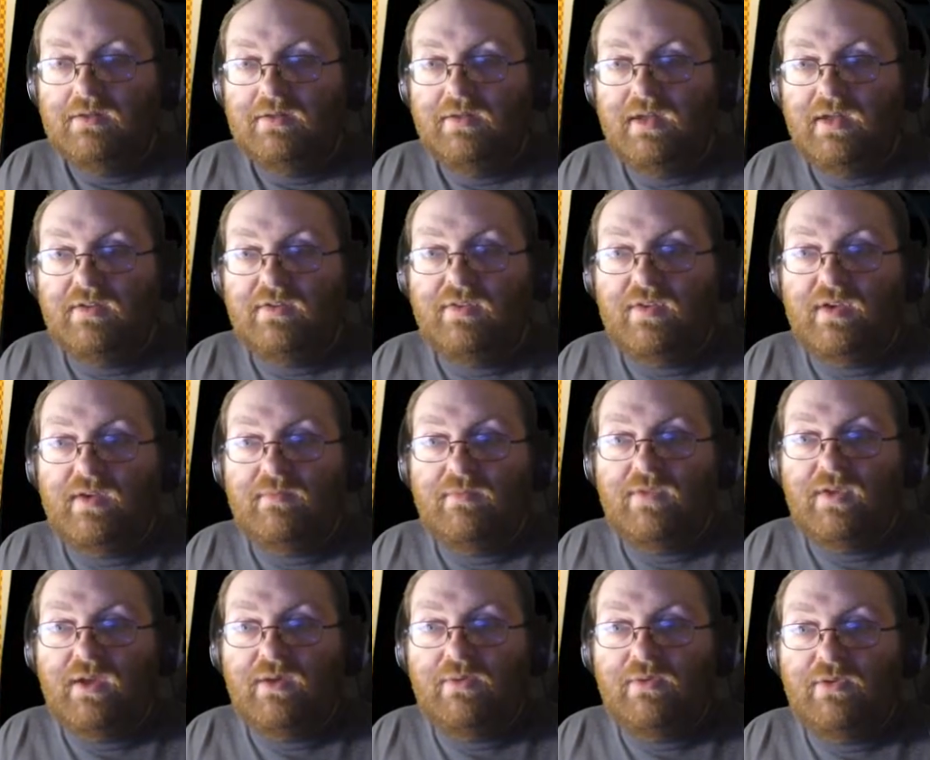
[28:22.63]
Yeah,
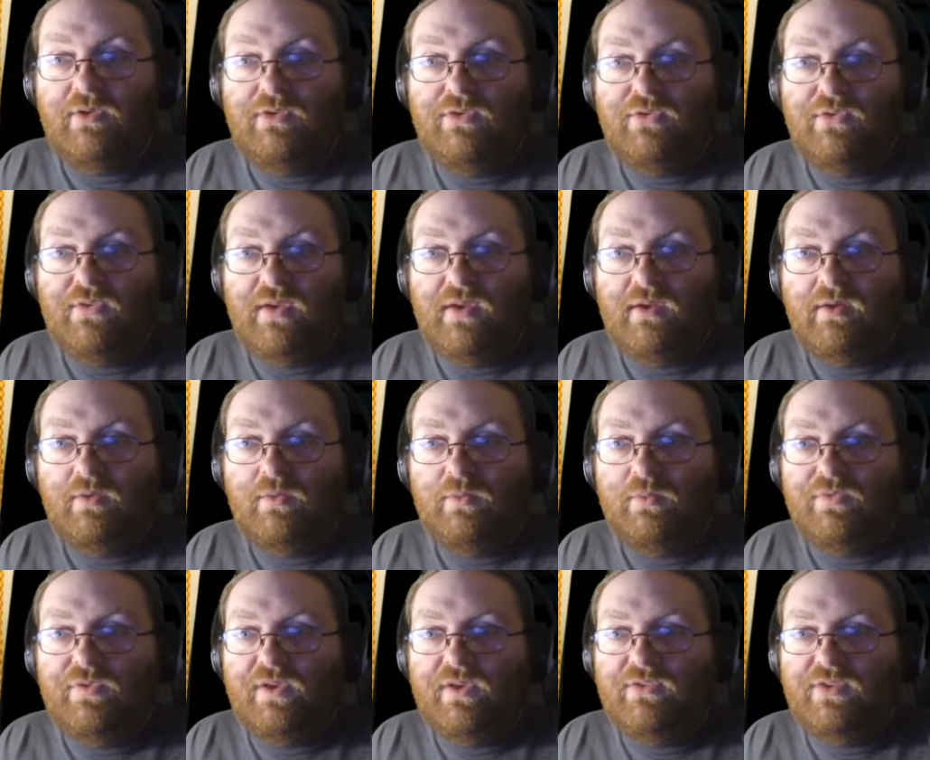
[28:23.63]
Town of Salem. Oh,
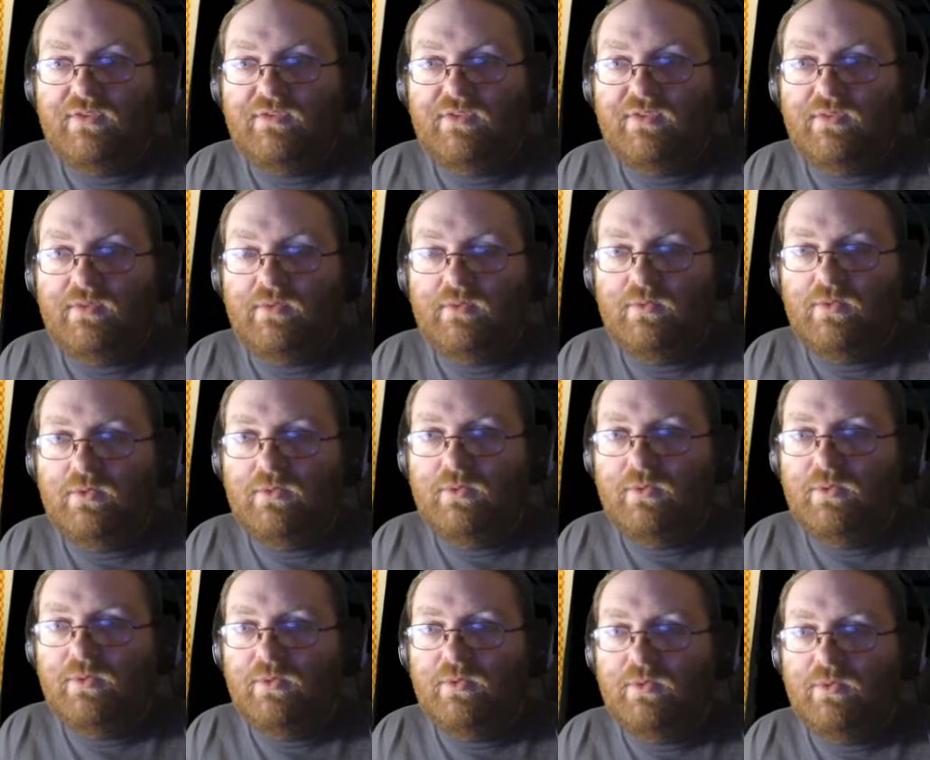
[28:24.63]
we've hit 70.
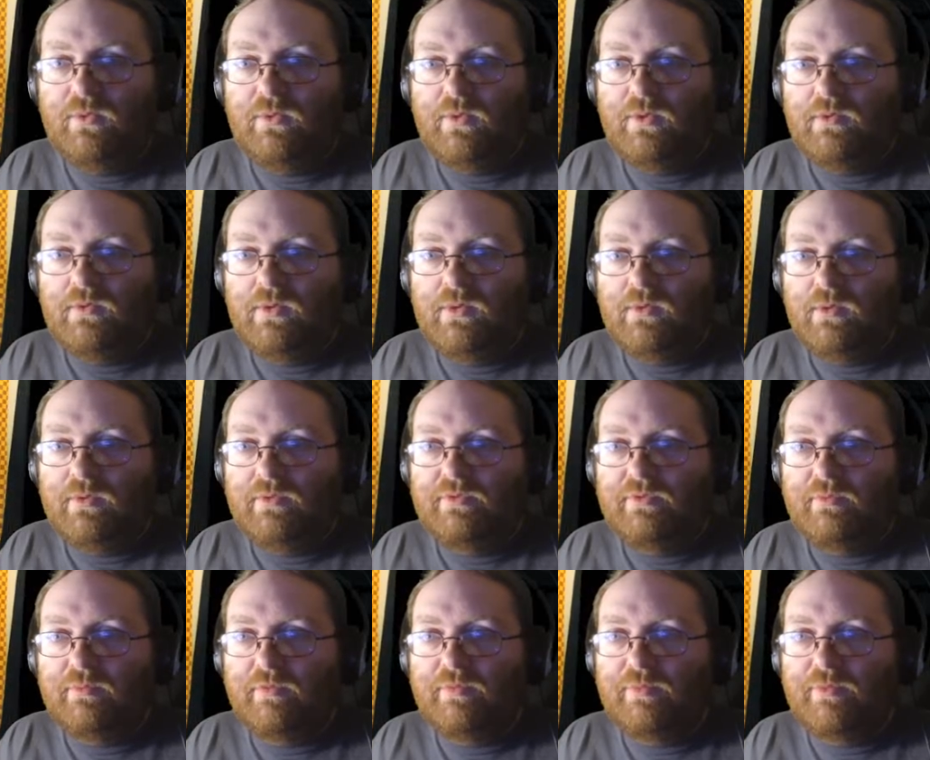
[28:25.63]
Oh,
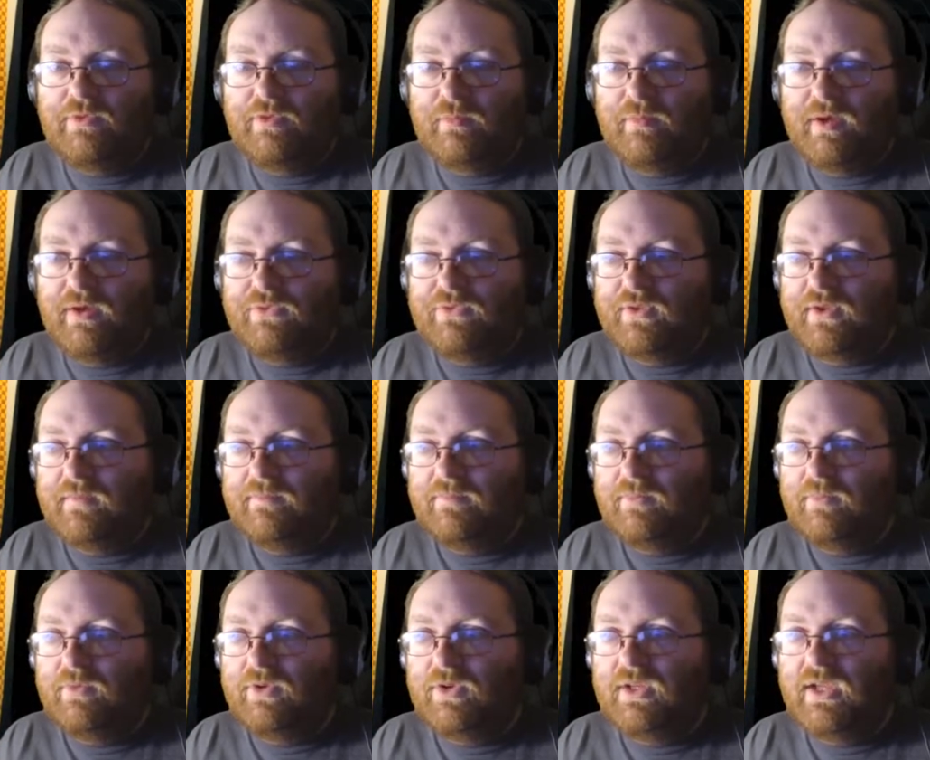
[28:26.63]
we've missed a milestone.
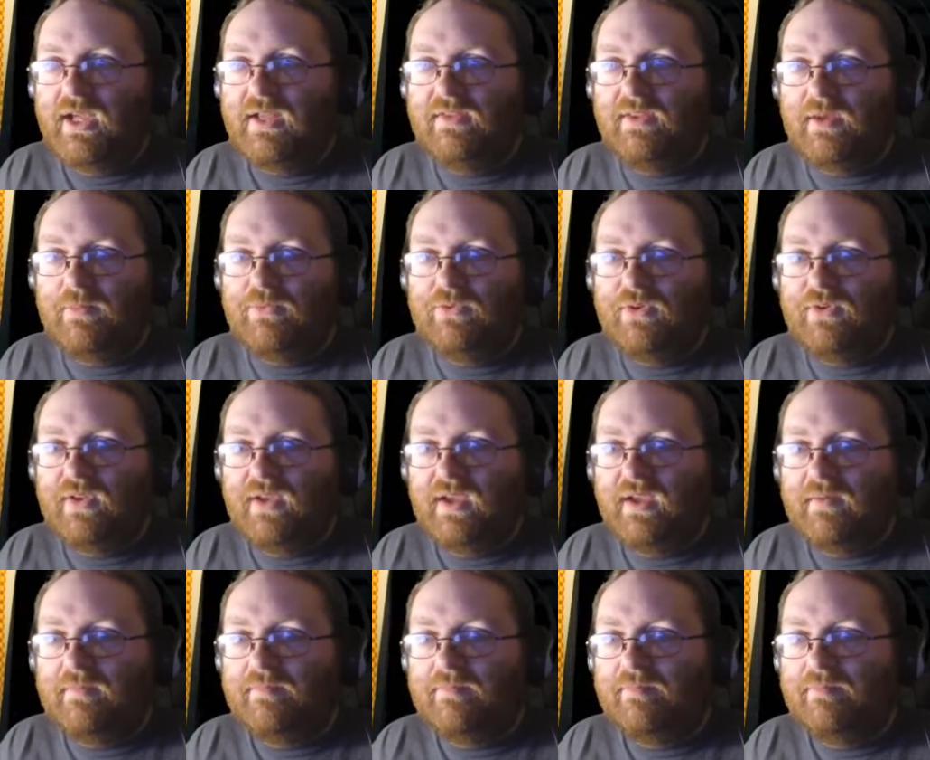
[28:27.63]
We're going to end the episode
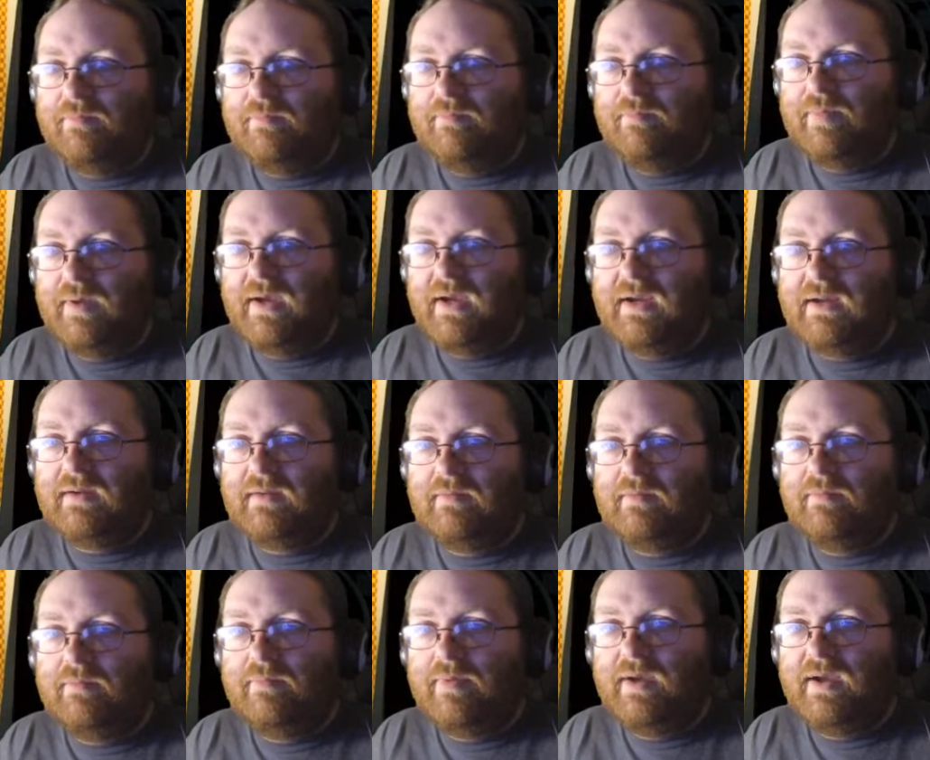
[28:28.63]
here. Bang.
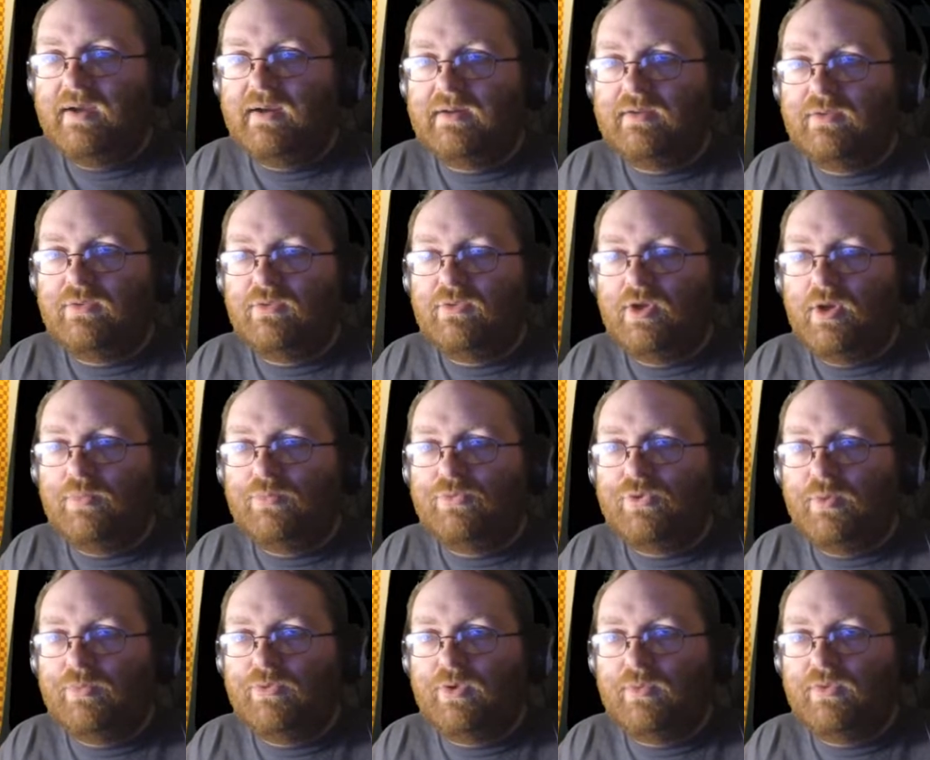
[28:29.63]
Bang. Stop,
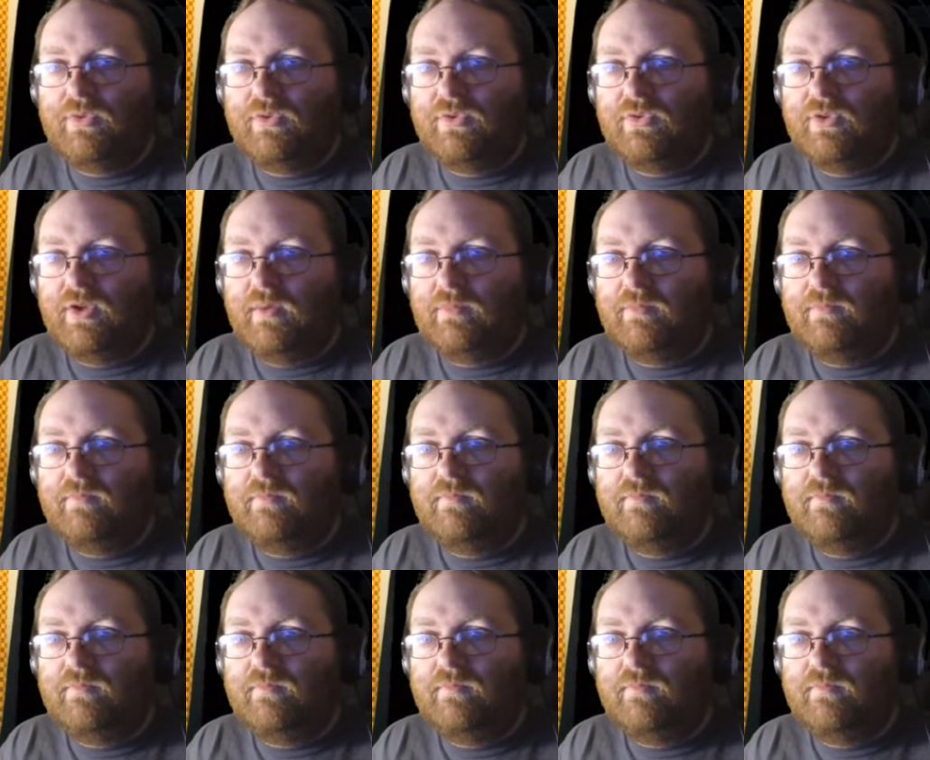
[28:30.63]
Tony, stop.